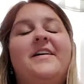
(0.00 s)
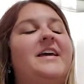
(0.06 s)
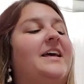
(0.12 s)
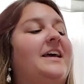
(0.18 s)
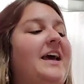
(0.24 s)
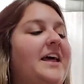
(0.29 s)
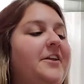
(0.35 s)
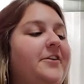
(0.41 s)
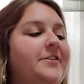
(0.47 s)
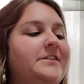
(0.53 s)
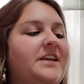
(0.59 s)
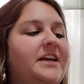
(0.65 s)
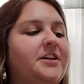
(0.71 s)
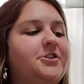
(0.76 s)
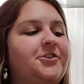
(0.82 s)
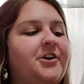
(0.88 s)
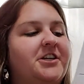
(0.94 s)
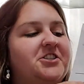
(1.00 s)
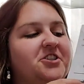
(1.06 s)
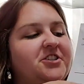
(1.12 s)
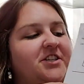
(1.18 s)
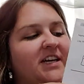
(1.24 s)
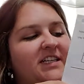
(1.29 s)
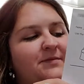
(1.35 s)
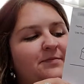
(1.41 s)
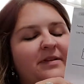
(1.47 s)
kind of looks like a treasure
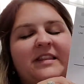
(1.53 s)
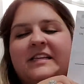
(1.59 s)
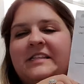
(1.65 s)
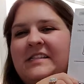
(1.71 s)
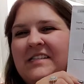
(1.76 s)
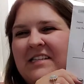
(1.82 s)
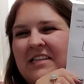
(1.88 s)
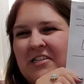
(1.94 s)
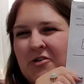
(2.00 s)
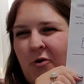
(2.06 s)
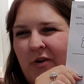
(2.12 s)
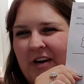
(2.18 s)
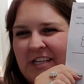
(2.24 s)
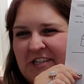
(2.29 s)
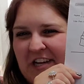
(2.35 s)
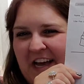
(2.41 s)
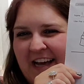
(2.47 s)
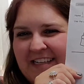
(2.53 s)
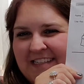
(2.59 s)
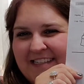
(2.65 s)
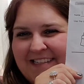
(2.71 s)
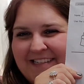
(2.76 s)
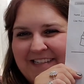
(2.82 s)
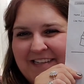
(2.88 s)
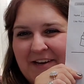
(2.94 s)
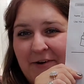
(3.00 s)
chest, but this is a toy
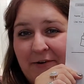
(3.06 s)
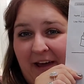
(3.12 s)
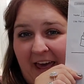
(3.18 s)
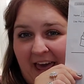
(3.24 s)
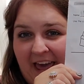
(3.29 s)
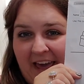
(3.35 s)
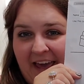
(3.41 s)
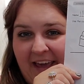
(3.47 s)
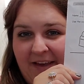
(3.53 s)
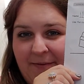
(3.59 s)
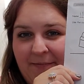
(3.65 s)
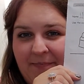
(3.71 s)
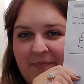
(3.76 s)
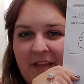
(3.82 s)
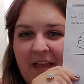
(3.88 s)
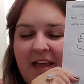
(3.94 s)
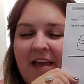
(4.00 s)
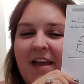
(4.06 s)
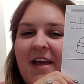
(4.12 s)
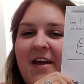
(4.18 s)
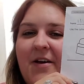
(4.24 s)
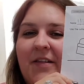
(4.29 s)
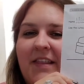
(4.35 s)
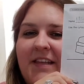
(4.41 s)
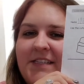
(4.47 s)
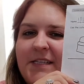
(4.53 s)
chest, okay?
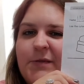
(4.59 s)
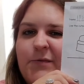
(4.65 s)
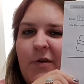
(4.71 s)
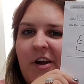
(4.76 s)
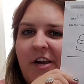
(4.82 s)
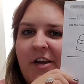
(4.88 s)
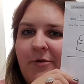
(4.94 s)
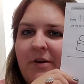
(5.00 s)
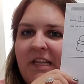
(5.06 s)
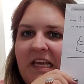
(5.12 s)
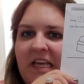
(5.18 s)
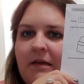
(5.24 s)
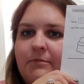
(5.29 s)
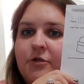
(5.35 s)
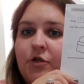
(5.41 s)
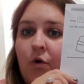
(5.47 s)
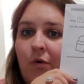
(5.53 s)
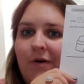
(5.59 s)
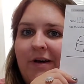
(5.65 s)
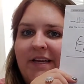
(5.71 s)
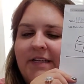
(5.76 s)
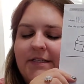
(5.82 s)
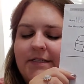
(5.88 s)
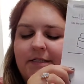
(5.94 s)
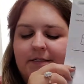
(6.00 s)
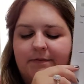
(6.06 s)
This is where you would keep
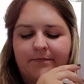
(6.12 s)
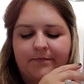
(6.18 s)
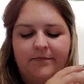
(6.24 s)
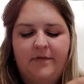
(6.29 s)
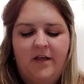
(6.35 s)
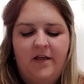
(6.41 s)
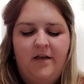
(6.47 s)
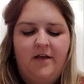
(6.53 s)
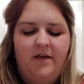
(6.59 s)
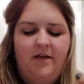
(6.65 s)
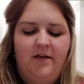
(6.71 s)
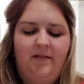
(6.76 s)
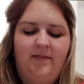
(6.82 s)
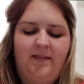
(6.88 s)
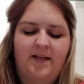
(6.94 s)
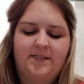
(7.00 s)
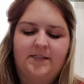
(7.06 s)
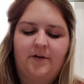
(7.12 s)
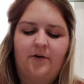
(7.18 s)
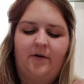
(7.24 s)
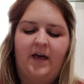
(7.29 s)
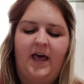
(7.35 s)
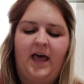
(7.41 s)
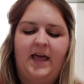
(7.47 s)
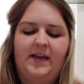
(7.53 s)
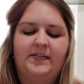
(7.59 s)
toys. Let's go
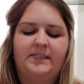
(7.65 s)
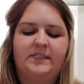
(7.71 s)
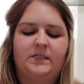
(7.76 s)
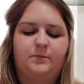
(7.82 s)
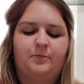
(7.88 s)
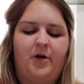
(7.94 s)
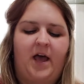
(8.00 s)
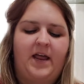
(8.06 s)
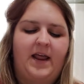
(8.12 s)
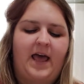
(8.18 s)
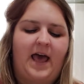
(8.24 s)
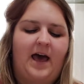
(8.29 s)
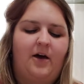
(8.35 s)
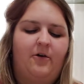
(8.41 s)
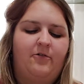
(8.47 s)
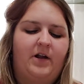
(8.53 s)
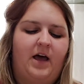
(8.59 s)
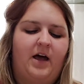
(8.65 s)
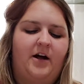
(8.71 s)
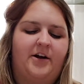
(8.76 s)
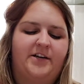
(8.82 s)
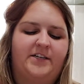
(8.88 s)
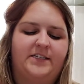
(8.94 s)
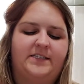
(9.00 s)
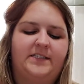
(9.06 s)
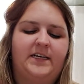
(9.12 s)
ahead and spread out
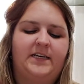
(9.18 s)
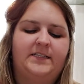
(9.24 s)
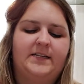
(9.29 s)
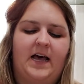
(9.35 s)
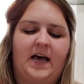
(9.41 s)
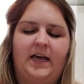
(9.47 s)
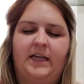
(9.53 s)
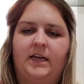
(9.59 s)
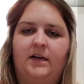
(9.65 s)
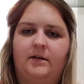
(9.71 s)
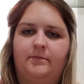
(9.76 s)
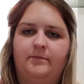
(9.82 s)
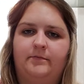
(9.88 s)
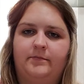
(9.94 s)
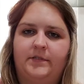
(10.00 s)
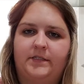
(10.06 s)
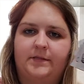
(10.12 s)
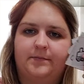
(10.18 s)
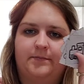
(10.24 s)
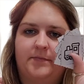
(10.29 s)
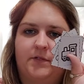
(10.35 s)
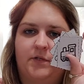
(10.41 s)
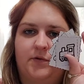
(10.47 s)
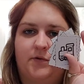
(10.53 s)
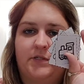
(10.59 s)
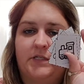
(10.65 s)
our 6 items.
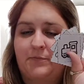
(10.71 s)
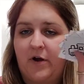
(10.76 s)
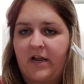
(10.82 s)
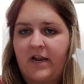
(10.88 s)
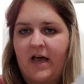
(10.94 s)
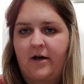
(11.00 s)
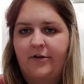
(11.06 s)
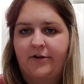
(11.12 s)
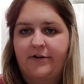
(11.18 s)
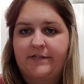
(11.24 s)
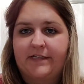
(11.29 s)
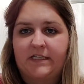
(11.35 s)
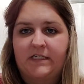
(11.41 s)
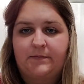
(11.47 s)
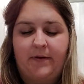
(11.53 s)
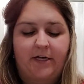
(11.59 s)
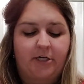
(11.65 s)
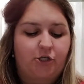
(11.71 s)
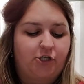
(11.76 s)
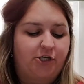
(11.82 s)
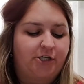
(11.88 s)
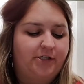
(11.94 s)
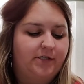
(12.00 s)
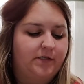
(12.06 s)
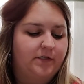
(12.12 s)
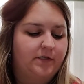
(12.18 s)
So spread out your 6
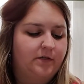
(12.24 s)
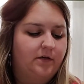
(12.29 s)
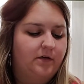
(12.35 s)
pictures.